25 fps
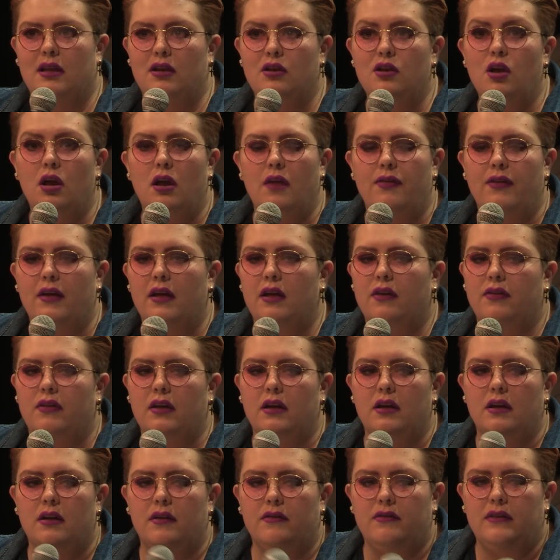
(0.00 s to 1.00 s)
the the
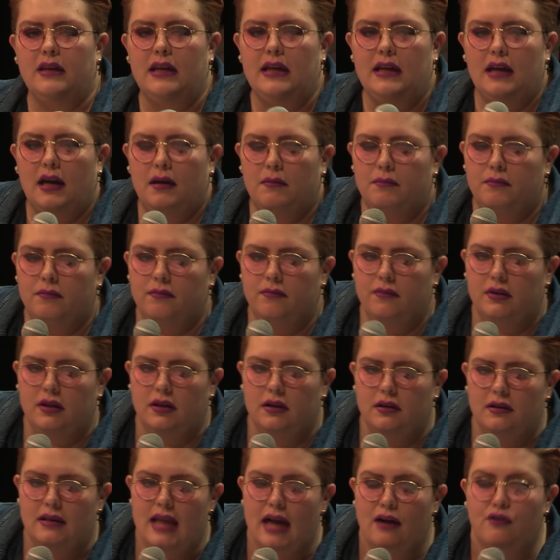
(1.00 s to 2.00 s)
the the, um,
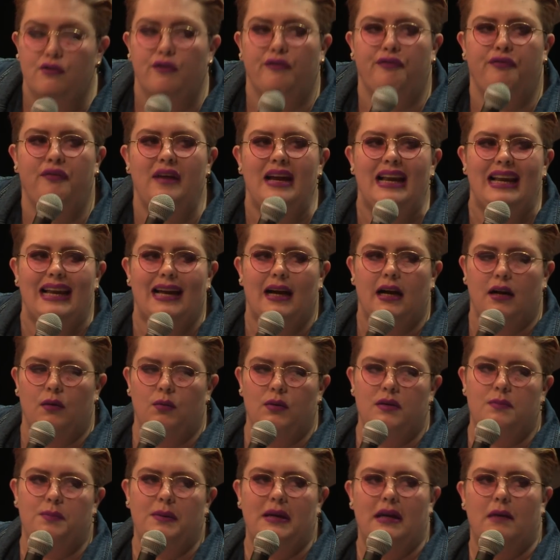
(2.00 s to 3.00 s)
the necrophilia
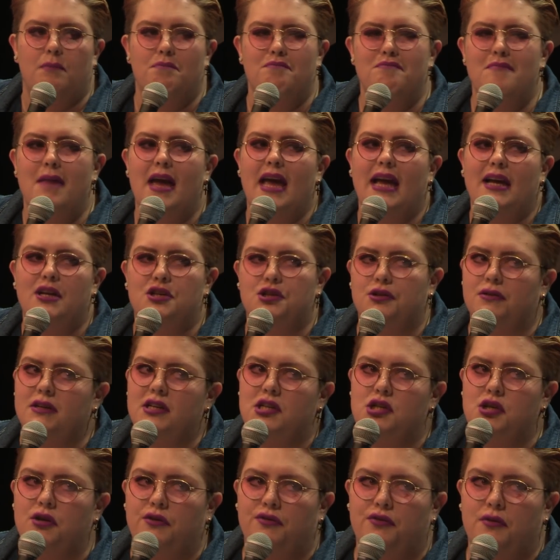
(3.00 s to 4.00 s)
would yeah. be a major
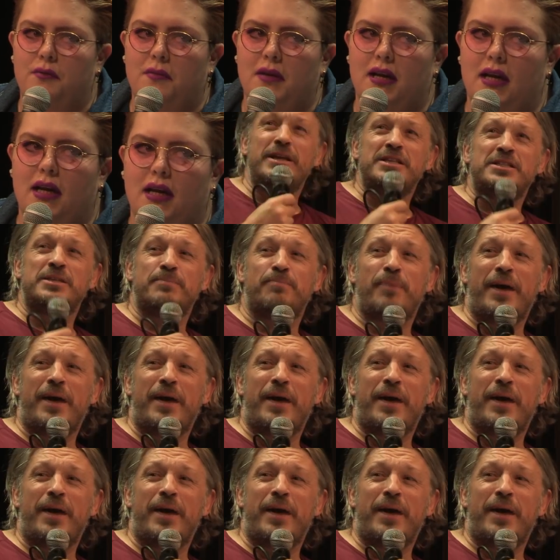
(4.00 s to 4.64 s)
issue for I mean, me. But it's